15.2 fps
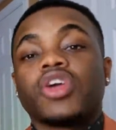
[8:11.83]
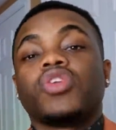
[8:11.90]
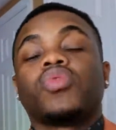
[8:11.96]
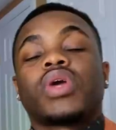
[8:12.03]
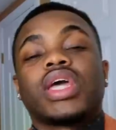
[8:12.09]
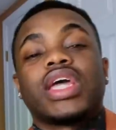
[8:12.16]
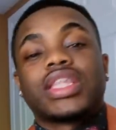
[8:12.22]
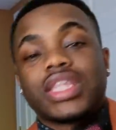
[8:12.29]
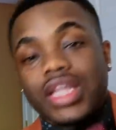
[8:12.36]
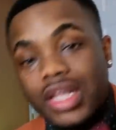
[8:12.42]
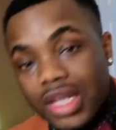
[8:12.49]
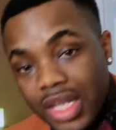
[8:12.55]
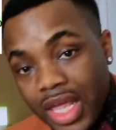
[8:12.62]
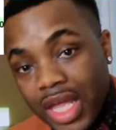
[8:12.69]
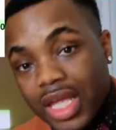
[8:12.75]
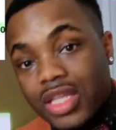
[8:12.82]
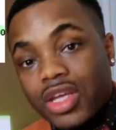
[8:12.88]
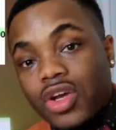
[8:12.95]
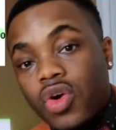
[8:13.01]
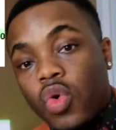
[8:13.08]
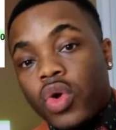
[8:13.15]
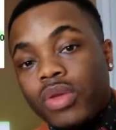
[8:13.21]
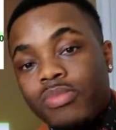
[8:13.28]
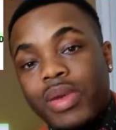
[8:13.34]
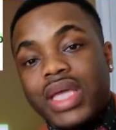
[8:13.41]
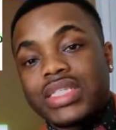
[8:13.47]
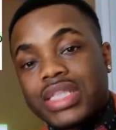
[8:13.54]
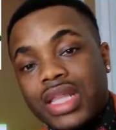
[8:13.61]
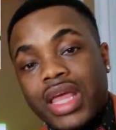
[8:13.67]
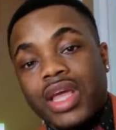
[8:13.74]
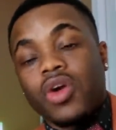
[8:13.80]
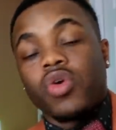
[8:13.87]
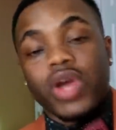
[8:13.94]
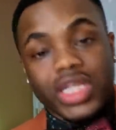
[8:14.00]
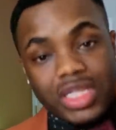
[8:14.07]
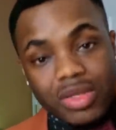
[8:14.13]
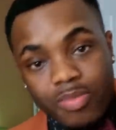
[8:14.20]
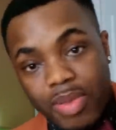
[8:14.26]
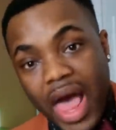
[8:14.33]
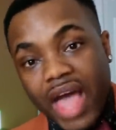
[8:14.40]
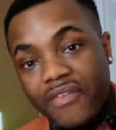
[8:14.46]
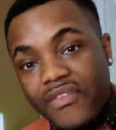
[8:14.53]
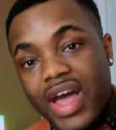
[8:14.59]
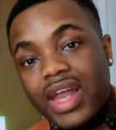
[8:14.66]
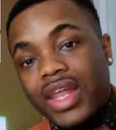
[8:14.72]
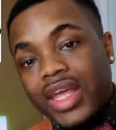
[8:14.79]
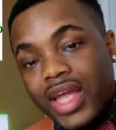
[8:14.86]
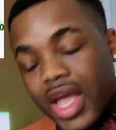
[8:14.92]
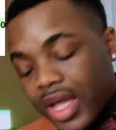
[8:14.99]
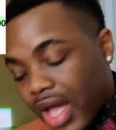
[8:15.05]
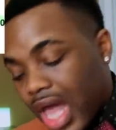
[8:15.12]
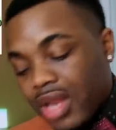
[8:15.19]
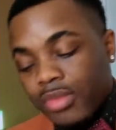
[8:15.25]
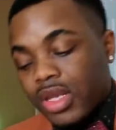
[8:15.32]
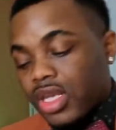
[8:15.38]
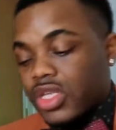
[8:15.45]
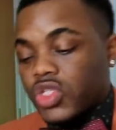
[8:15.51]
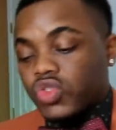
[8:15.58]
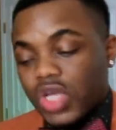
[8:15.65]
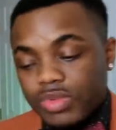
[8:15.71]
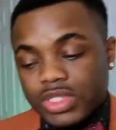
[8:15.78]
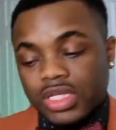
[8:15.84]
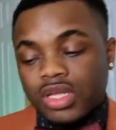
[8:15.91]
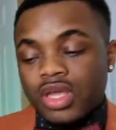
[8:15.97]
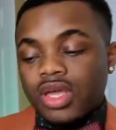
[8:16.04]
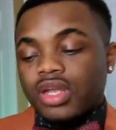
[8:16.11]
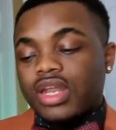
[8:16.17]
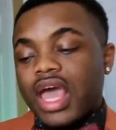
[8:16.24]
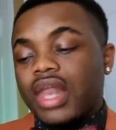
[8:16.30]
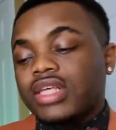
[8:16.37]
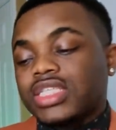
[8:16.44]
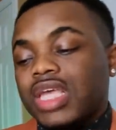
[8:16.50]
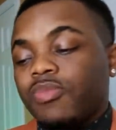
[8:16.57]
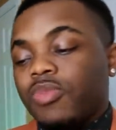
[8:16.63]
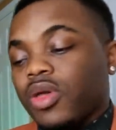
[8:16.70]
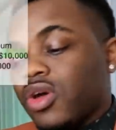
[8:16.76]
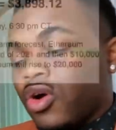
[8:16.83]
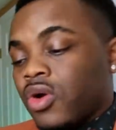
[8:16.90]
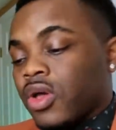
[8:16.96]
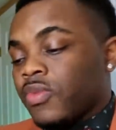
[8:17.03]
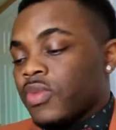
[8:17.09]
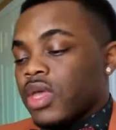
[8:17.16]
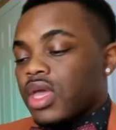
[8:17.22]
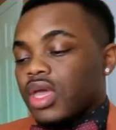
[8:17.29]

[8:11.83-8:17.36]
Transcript: You can hit the link, the Coinbase link, or hit the BlockFi link. I got them in the description. Now, let's keep it going.